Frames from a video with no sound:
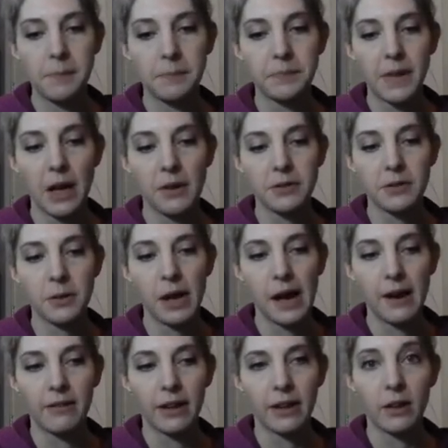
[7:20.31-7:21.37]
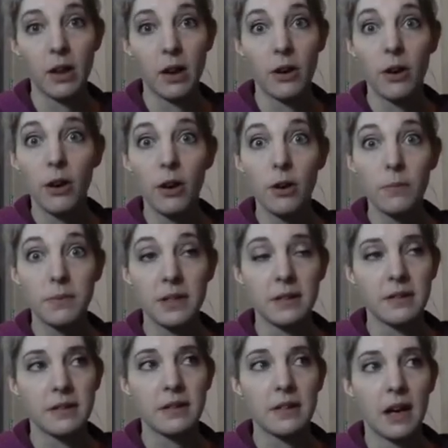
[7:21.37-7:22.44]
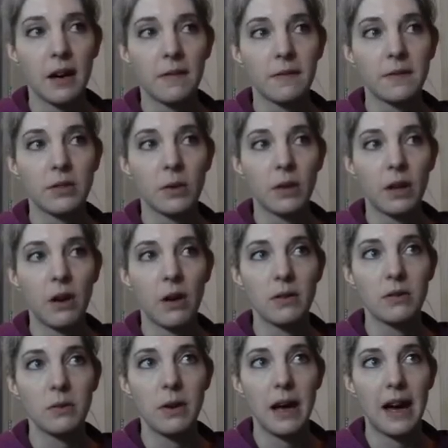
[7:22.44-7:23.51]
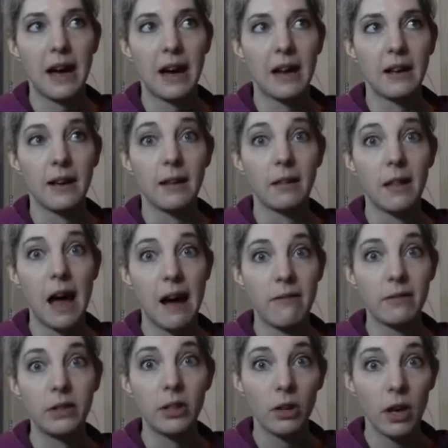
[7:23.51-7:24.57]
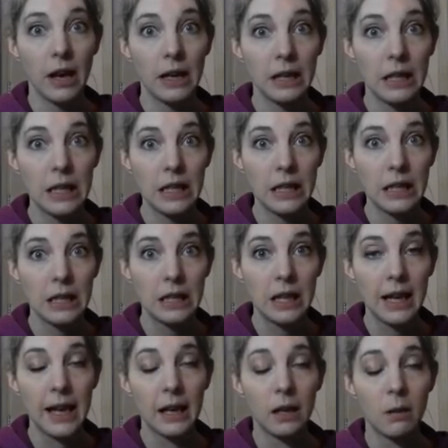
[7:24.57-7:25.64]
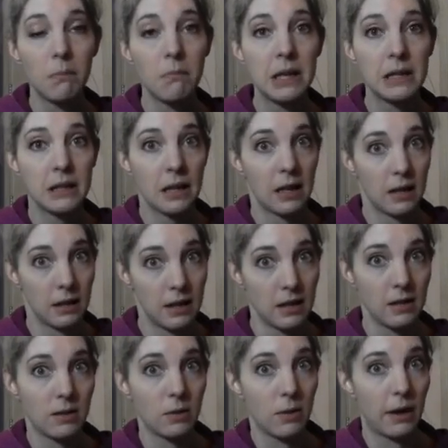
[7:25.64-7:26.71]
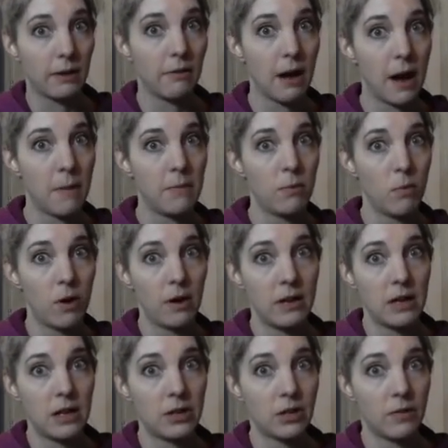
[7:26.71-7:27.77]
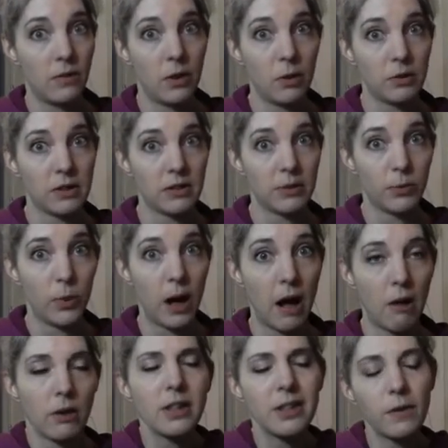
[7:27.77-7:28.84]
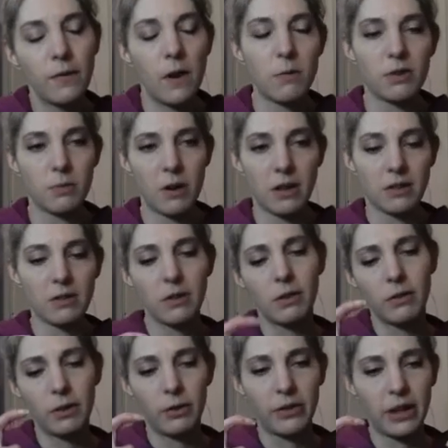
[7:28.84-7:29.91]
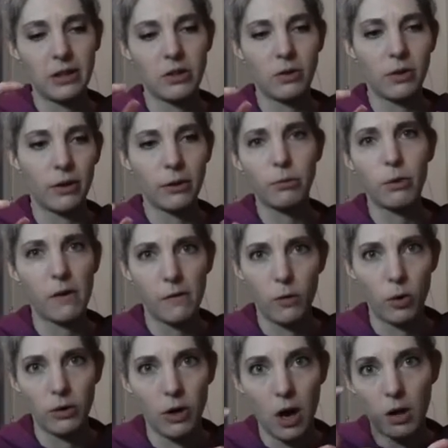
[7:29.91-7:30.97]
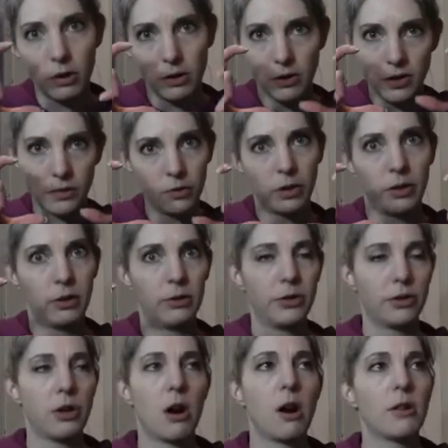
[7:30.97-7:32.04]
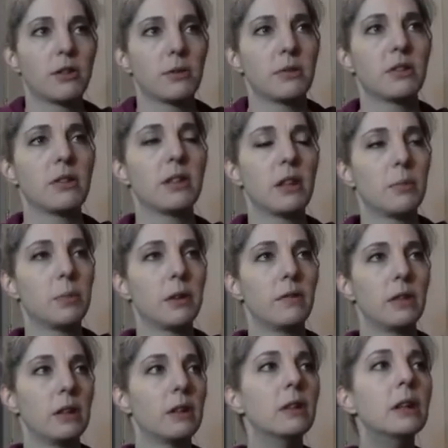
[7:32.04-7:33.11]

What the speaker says: they also have like a lot of herbs and stuff, so they also had a lavender honey and a mint honey, so I grabbed one each of those as well. It's a farmer's market, so they're little things, you know, like $3 or $4 for a little jar, so it's not that big of a deal.